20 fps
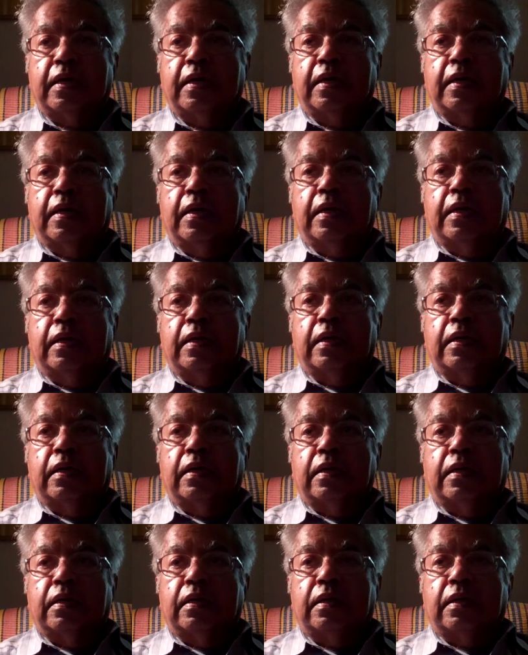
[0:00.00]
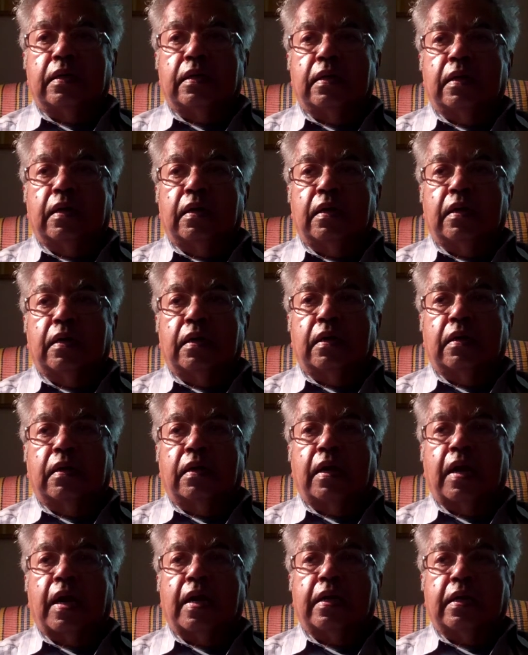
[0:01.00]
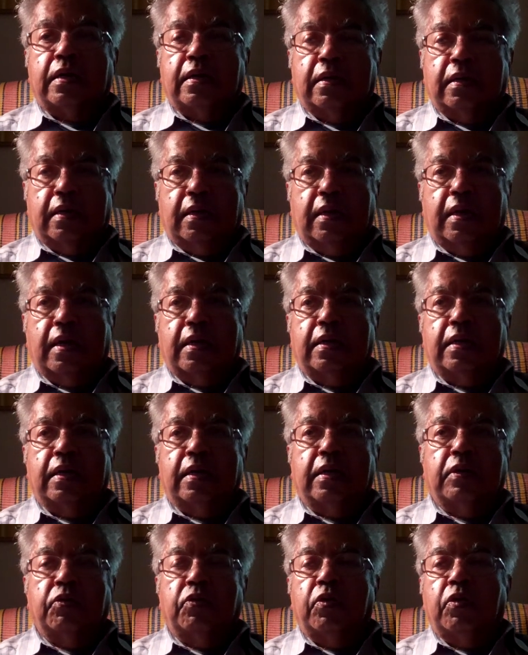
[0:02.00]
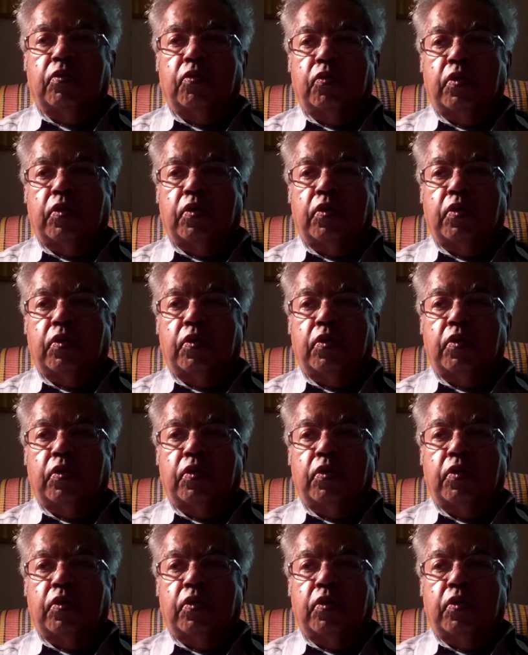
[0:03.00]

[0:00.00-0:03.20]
Even in your Datta-Para, I assumed it's a Hindu neighborhood.